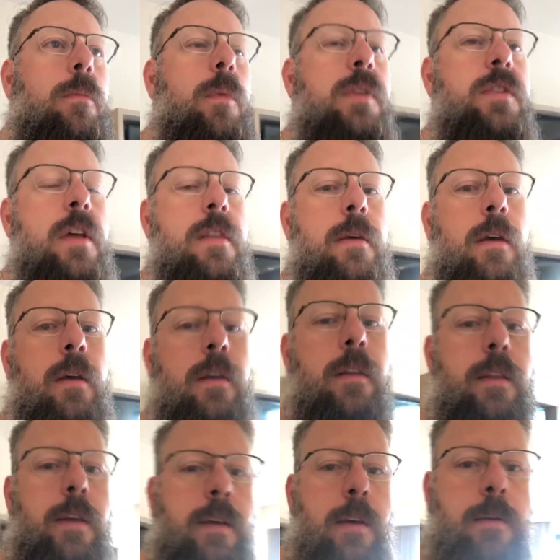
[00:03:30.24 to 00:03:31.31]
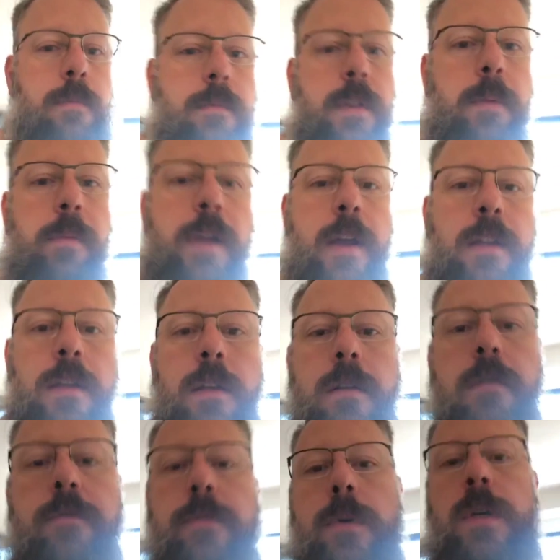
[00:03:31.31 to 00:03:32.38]
what's on the plan
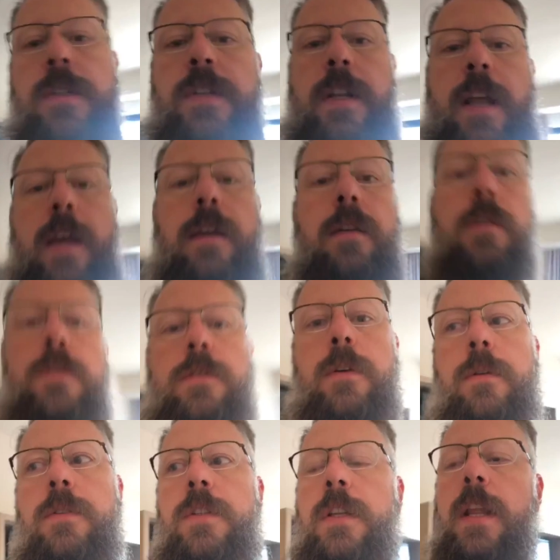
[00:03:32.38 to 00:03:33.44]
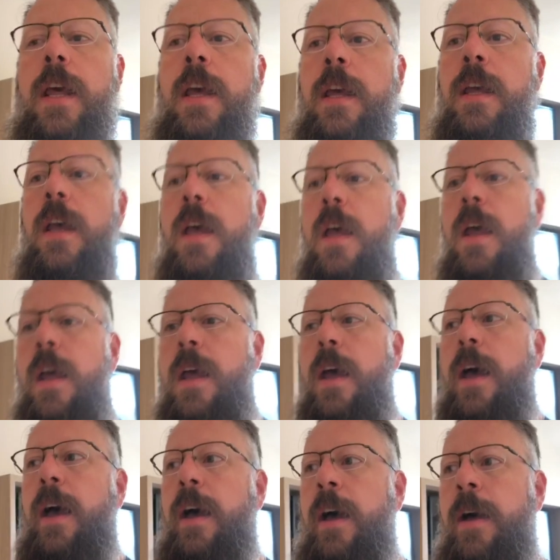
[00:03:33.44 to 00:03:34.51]
for today? So today,
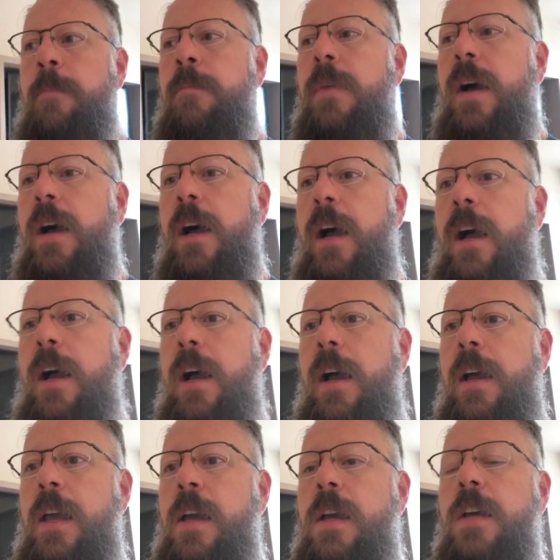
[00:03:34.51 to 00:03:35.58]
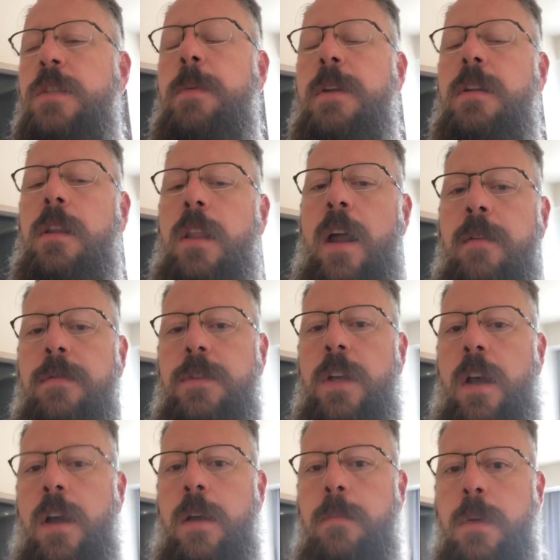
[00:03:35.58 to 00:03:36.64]
I spent a lot of
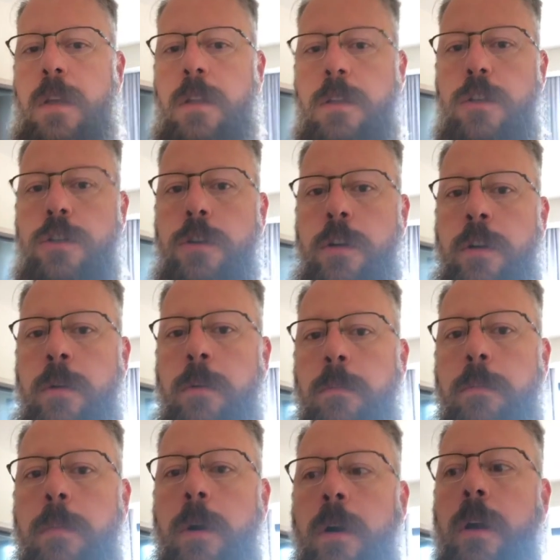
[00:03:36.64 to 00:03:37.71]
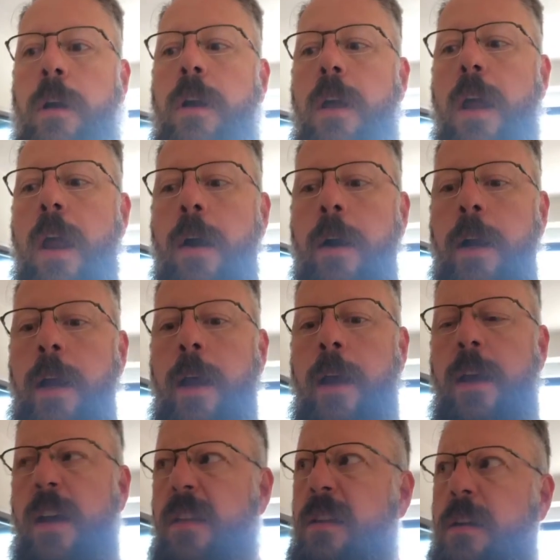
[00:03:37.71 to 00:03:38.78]
time in the Schönenberg
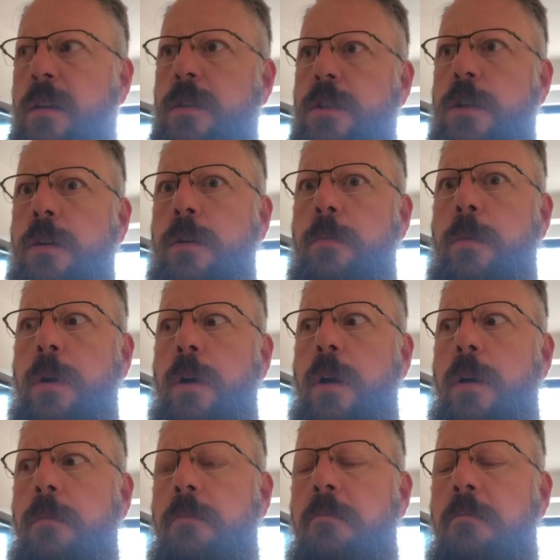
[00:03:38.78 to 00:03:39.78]
area. I think it's Schönenberg.